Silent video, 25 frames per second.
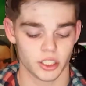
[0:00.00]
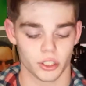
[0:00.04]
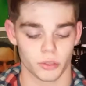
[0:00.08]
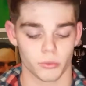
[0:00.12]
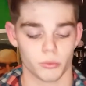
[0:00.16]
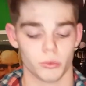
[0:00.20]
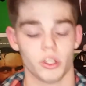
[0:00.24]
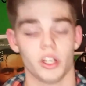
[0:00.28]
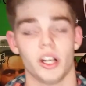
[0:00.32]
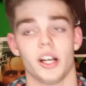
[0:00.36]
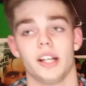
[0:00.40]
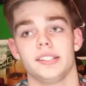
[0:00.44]
Good
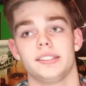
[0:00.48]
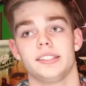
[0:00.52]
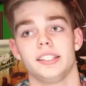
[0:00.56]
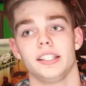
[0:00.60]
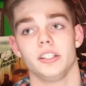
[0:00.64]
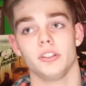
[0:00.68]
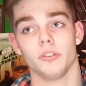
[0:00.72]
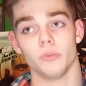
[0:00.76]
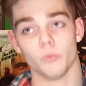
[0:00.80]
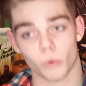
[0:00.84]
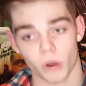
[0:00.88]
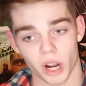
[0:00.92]
Will
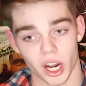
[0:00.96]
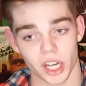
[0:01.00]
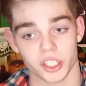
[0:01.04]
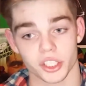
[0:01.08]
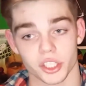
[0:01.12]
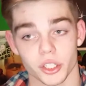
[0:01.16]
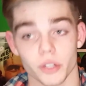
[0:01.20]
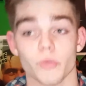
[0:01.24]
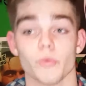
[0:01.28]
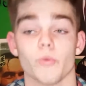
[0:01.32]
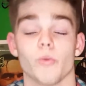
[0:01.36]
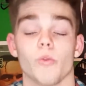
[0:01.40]
Hunting, watch
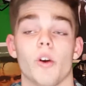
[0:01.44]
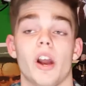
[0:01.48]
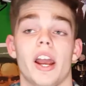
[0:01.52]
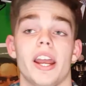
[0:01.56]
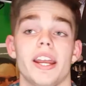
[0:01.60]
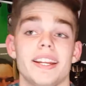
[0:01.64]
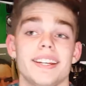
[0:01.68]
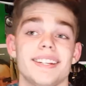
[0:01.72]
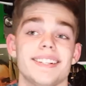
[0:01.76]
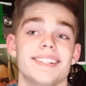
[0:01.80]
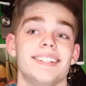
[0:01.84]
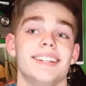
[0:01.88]
it
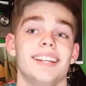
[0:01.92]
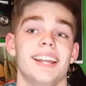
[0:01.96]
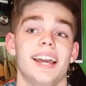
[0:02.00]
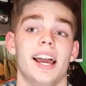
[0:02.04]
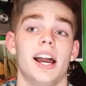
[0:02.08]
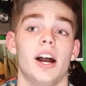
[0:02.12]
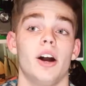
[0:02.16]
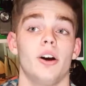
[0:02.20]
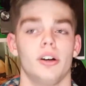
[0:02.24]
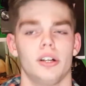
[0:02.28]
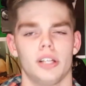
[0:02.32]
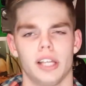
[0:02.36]
right
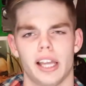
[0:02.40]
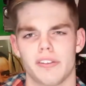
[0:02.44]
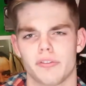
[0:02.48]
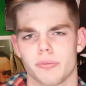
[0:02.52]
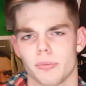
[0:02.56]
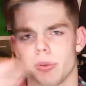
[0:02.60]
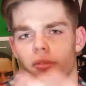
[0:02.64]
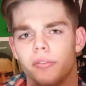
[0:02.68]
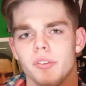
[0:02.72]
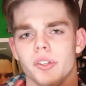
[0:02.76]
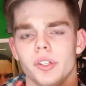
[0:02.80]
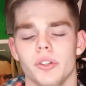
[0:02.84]
now,
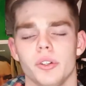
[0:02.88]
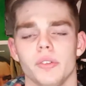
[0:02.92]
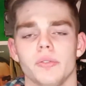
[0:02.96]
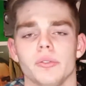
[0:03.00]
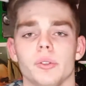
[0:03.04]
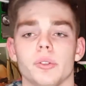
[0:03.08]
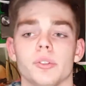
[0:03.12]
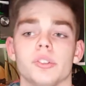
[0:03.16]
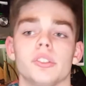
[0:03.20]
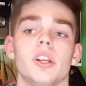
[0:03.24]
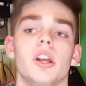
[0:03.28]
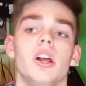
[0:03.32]
after my video of
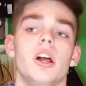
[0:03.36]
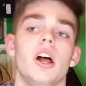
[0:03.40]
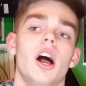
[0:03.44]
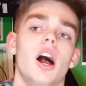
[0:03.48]
course,